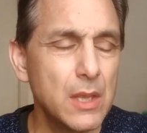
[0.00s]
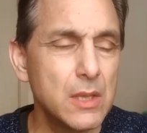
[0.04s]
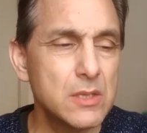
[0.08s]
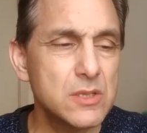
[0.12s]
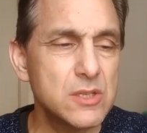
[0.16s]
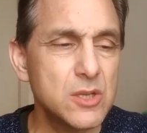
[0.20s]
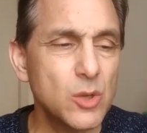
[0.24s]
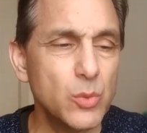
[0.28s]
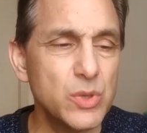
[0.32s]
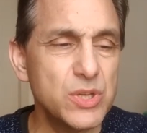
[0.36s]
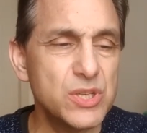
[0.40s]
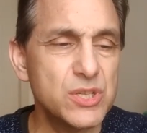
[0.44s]

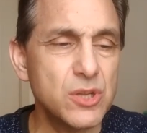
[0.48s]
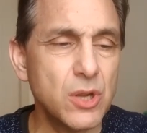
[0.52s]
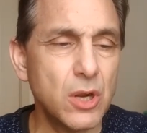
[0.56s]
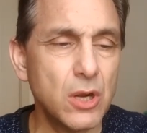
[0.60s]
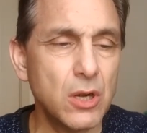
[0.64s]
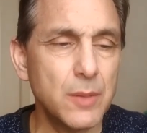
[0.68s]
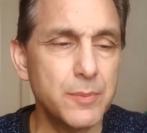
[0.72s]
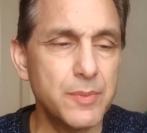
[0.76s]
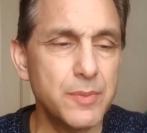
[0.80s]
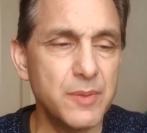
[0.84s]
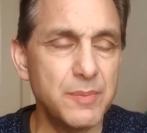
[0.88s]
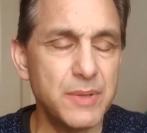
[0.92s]
So we
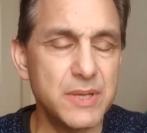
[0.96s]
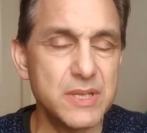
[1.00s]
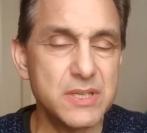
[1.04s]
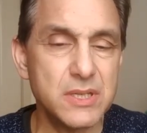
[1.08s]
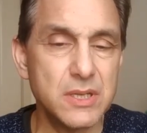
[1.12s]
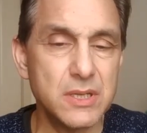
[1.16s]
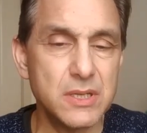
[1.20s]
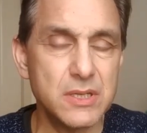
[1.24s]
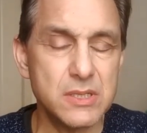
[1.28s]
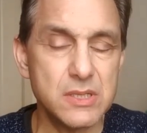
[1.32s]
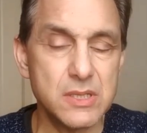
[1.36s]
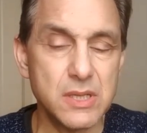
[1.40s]
start up the
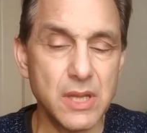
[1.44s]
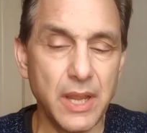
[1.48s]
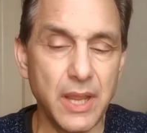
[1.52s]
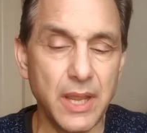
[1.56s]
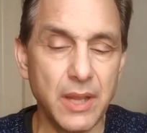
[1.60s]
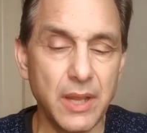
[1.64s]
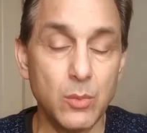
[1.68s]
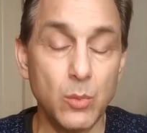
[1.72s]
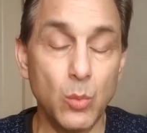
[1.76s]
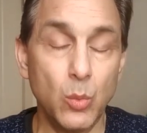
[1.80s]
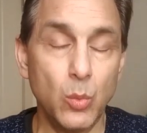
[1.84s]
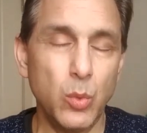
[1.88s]
business,
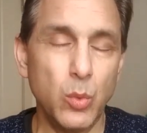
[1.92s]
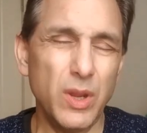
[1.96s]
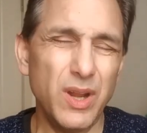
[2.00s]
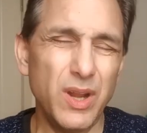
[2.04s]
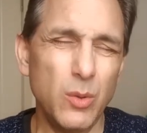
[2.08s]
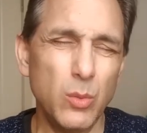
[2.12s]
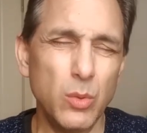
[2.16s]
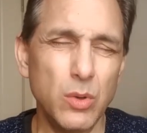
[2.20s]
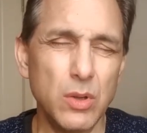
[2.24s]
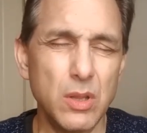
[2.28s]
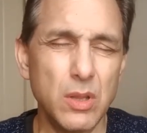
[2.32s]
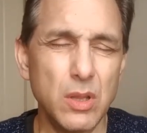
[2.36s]
and you
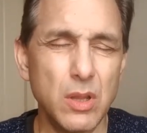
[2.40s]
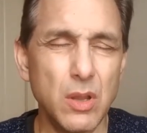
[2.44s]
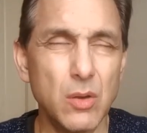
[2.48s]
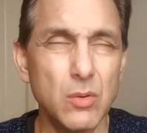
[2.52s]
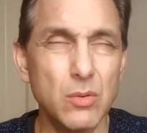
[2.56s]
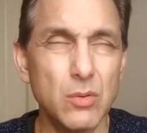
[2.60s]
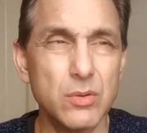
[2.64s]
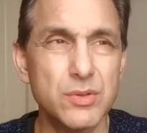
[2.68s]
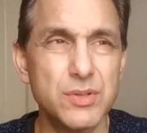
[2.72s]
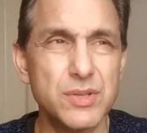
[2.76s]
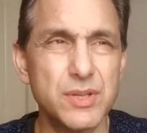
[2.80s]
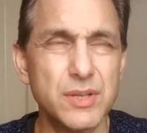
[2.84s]
know, we're the
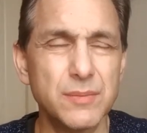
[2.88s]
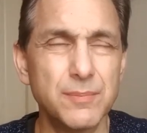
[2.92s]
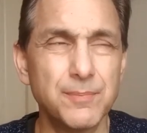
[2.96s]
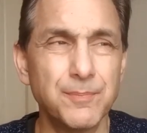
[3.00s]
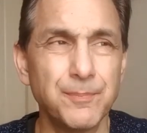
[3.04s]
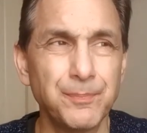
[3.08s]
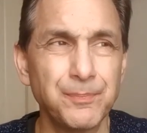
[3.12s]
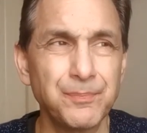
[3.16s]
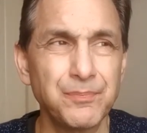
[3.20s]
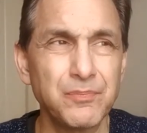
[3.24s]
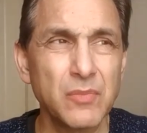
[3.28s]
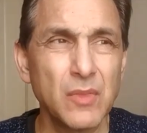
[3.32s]
owners, and
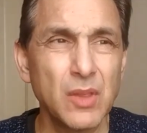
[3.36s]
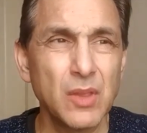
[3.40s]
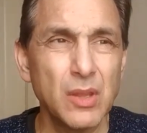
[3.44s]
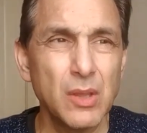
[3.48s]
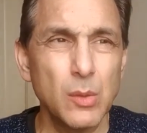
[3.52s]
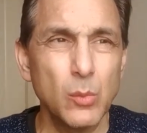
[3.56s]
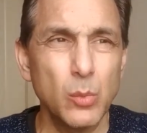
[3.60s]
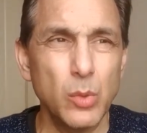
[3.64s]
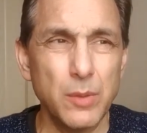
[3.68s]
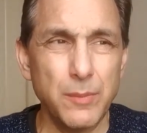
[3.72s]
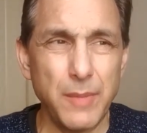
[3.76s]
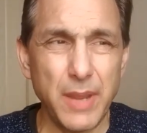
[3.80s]

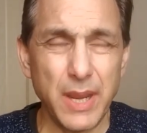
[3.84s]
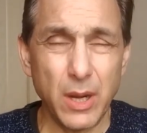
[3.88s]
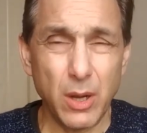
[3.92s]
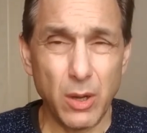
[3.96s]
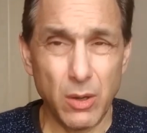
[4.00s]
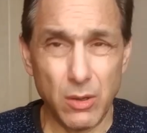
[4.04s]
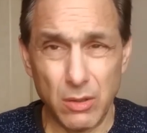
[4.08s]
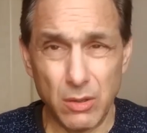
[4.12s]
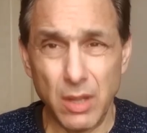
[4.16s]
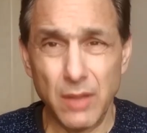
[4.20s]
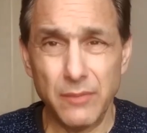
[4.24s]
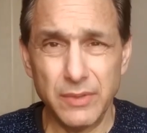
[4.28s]
we make
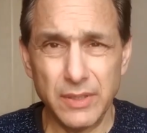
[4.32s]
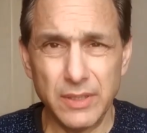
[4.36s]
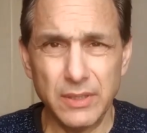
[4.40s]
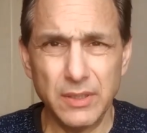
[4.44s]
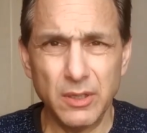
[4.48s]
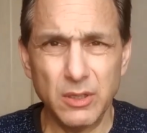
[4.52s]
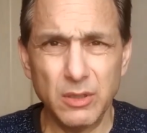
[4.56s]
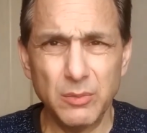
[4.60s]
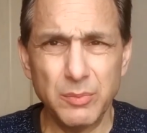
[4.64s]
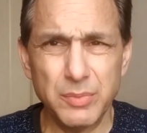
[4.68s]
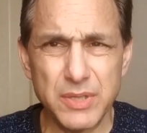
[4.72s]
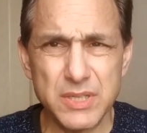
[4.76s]
our lovely
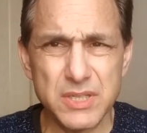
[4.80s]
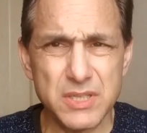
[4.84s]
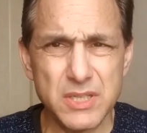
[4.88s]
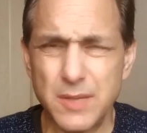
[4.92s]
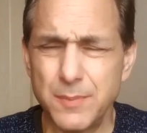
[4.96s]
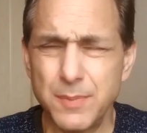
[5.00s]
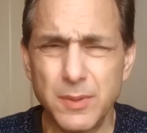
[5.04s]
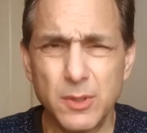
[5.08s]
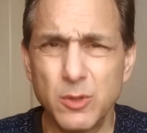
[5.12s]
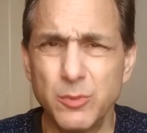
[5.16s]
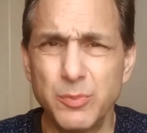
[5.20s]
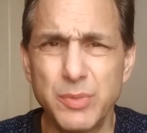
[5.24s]
little
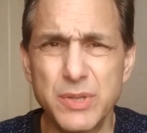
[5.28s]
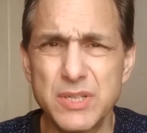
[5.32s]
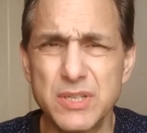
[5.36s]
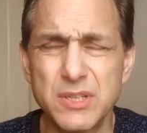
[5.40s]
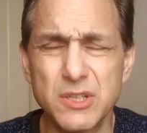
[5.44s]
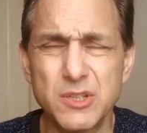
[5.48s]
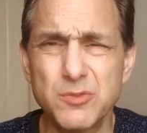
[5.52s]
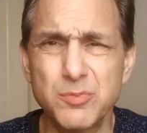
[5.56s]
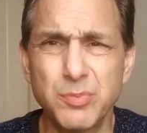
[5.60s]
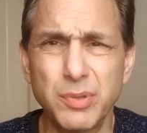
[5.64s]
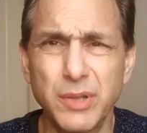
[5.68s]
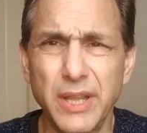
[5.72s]
typical
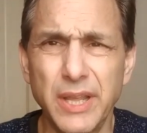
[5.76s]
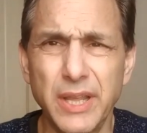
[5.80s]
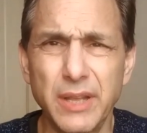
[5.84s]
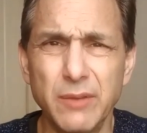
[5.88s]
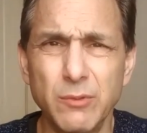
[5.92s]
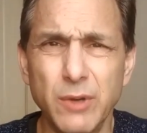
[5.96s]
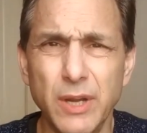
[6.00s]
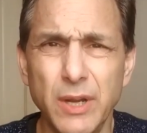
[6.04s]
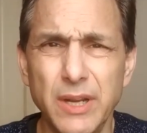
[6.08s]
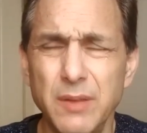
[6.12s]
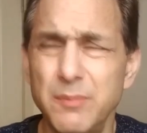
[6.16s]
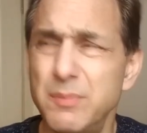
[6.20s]
business plan,
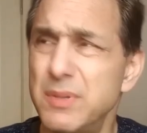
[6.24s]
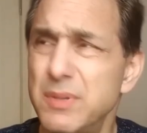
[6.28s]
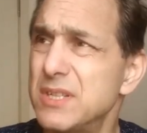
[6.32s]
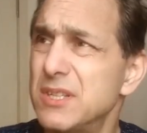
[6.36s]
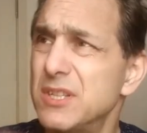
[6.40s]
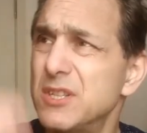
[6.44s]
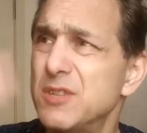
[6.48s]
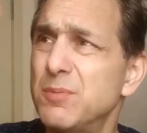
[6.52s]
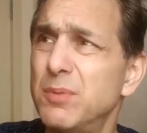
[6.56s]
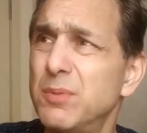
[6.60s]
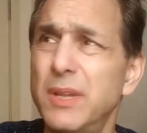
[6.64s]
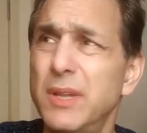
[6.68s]
right? A
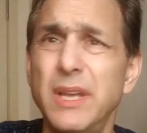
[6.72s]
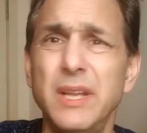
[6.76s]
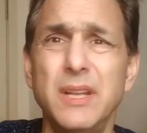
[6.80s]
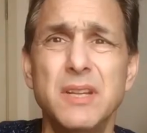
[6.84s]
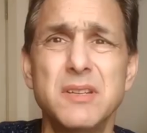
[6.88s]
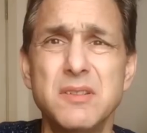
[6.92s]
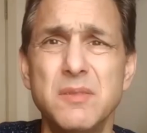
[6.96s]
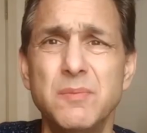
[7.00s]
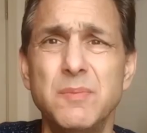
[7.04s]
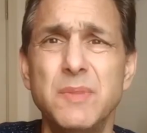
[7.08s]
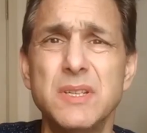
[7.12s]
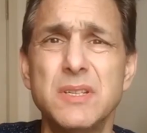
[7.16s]
business plan
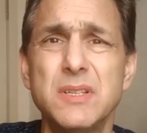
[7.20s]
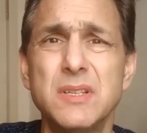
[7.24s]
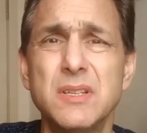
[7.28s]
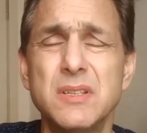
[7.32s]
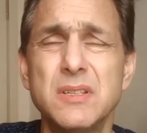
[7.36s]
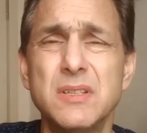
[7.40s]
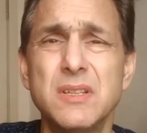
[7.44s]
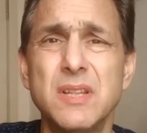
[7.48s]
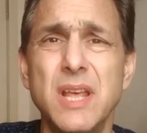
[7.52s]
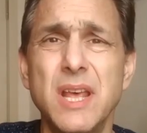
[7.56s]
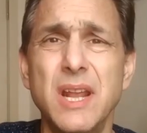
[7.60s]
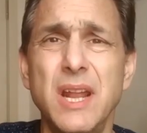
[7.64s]
is a
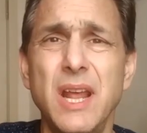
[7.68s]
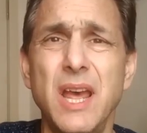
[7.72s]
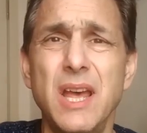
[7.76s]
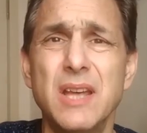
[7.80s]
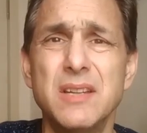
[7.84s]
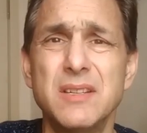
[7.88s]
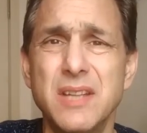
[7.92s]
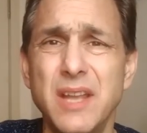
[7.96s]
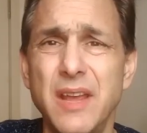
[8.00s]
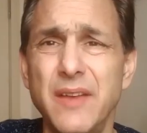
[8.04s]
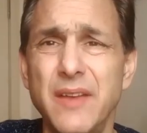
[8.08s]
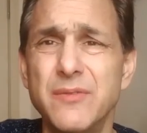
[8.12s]
business that
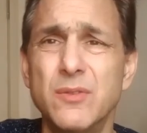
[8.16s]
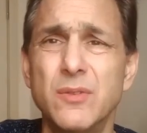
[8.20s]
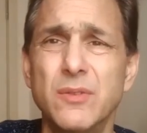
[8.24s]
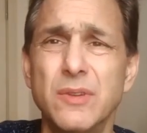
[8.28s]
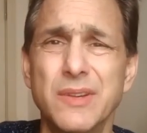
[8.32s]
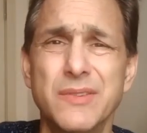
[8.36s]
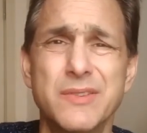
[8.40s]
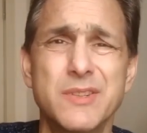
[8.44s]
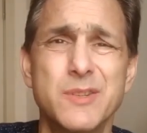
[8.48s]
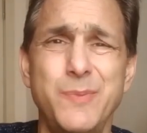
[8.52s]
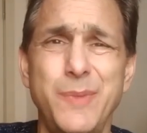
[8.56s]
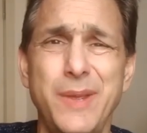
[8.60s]
has after
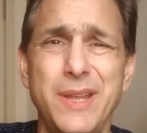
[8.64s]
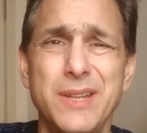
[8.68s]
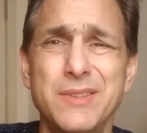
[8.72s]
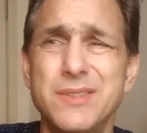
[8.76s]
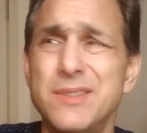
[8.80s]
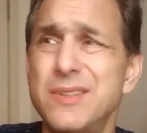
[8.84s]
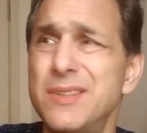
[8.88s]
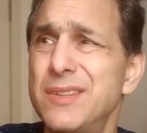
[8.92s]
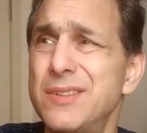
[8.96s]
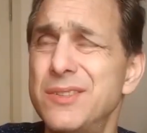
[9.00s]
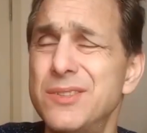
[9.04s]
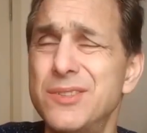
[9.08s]

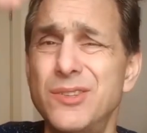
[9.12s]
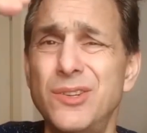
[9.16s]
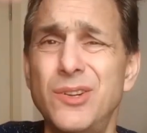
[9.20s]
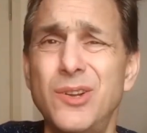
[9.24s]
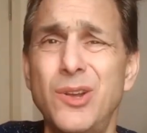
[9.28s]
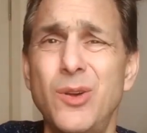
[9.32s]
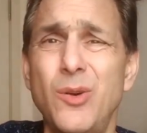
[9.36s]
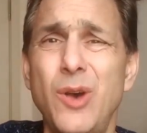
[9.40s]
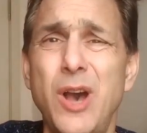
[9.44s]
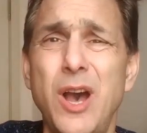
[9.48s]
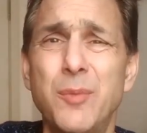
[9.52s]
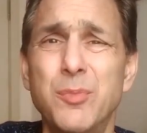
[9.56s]
expenses, you
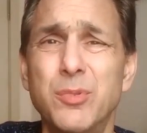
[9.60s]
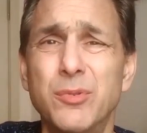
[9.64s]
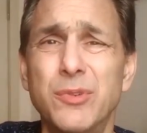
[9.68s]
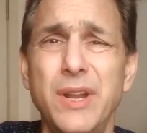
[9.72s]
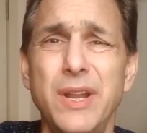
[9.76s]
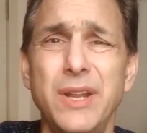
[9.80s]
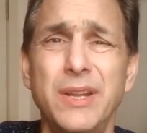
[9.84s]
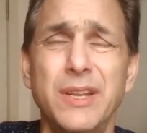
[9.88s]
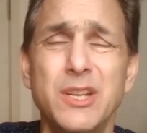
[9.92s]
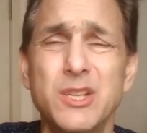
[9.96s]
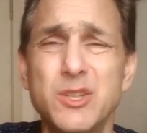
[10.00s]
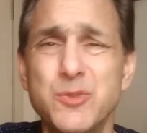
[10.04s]
know,
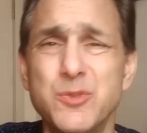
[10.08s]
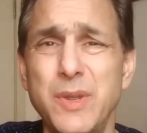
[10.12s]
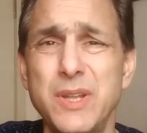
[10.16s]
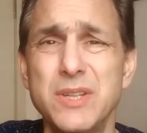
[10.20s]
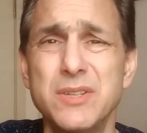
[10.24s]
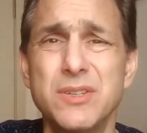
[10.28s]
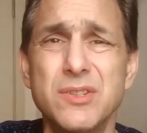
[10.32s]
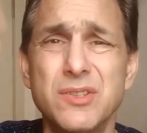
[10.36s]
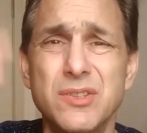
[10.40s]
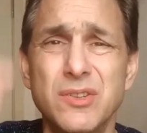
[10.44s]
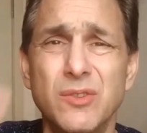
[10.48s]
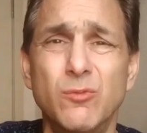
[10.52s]
operating
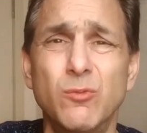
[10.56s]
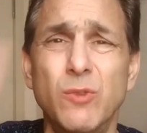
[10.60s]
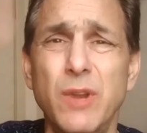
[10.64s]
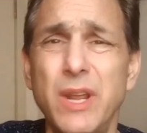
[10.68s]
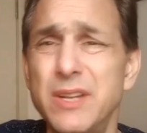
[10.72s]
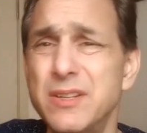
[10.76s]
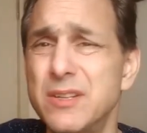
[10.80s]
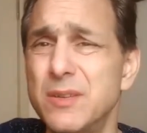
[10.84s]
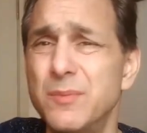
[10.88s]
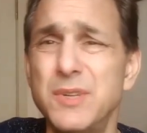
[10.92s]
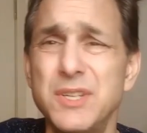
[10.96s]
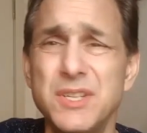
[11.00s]
expenses and
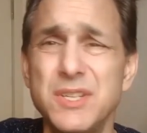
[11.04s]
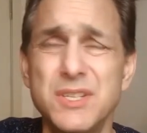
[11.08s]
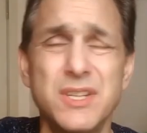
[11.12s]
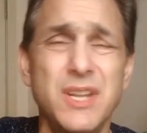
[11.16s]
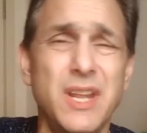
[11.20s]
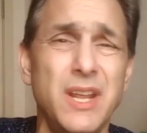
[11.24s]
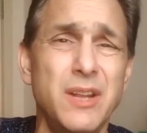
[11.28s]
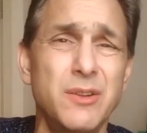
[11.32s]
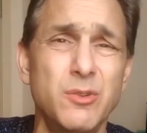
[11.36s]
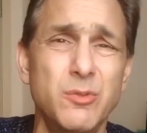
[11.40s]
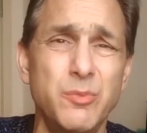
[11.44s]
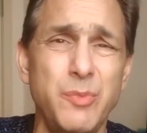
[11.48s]
rent. I mean,
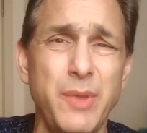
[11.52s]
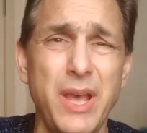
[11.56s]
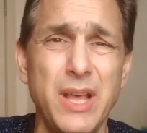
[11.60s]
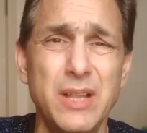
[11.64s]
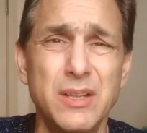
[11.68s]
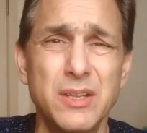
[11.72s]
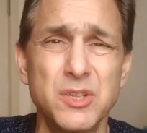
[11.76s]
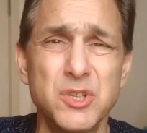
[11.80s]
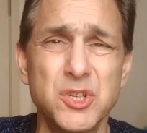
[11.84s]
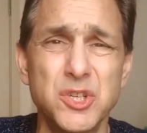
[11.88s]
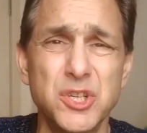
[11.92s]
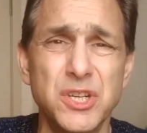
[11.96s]
standard
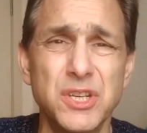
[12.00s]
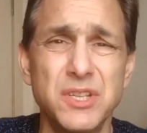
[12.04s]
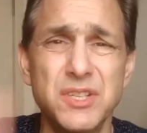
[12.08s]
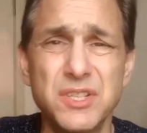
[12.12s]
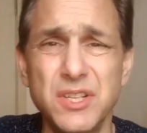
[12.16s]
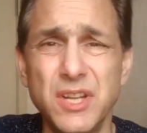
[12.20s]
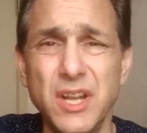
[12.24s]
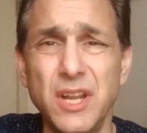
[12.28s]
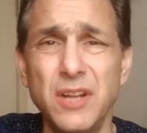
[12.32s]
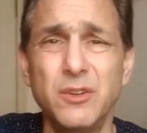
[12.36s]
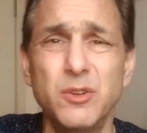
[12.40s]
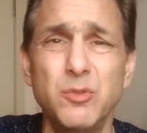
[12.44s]
balance sheet,
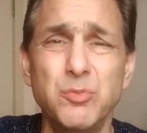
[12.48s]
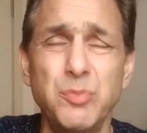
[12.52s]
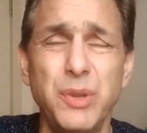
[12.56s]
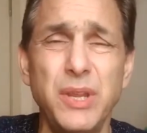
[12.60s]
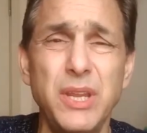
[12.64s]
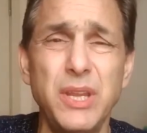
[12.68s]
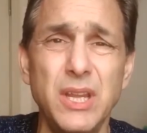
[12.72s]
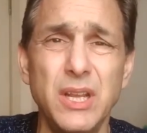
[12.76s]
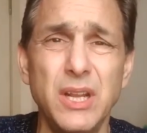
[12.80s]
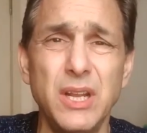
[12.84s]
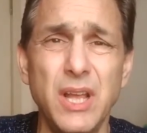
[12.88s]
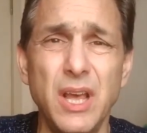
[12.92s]
standard
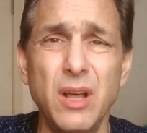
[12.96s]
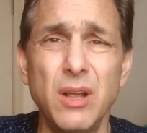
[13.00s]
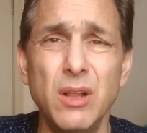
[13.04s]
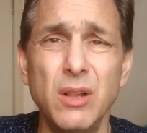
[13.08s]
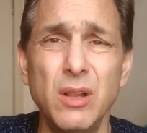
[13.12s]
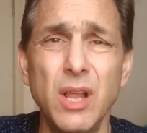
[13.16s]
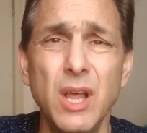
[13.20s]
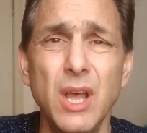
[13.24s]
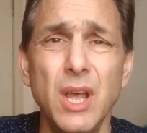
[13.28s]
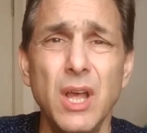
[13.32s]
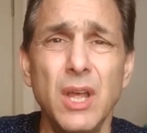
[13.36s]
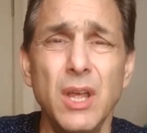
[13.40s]

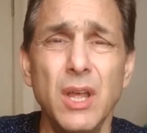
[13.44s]
P&L